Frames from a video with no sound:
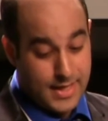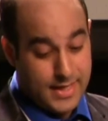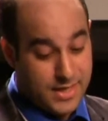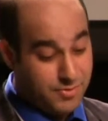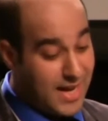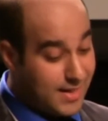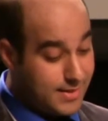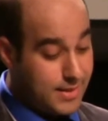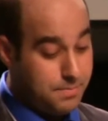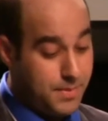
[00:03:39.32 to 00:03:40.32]
In
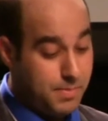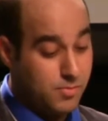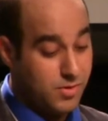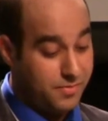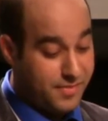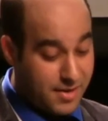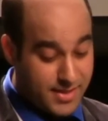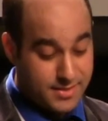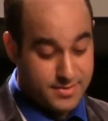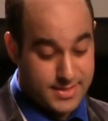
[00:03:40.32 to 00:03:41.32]
reality, people were
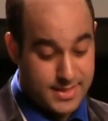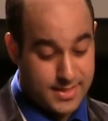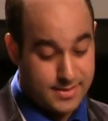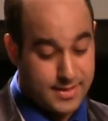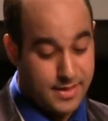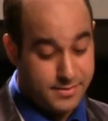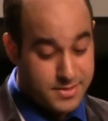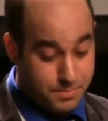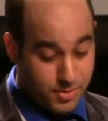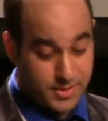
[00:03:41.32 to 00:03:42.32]
very interested and
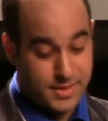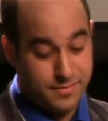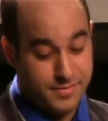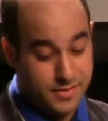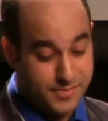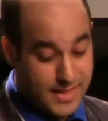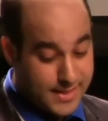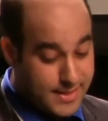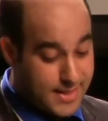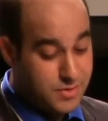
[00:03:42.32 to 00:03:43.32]
supportive of the
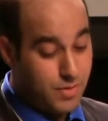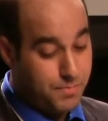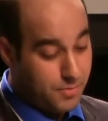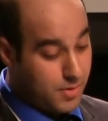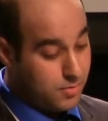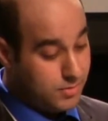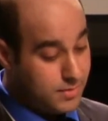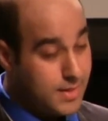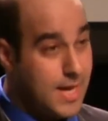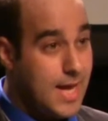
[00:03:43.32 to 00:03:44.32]
ideas we
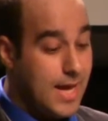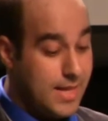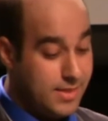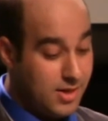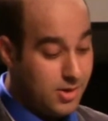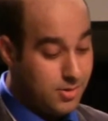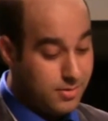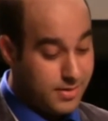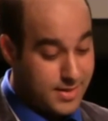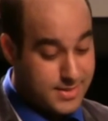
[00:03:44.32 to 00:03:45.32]
promote, and
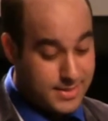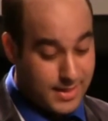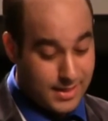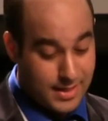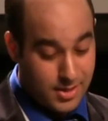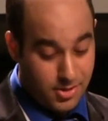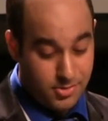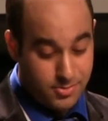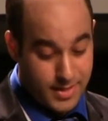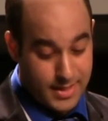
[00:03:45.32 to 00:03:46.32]
though there is still a
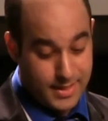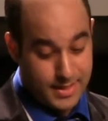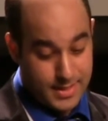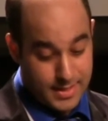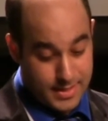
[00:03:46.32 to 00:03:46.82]
long way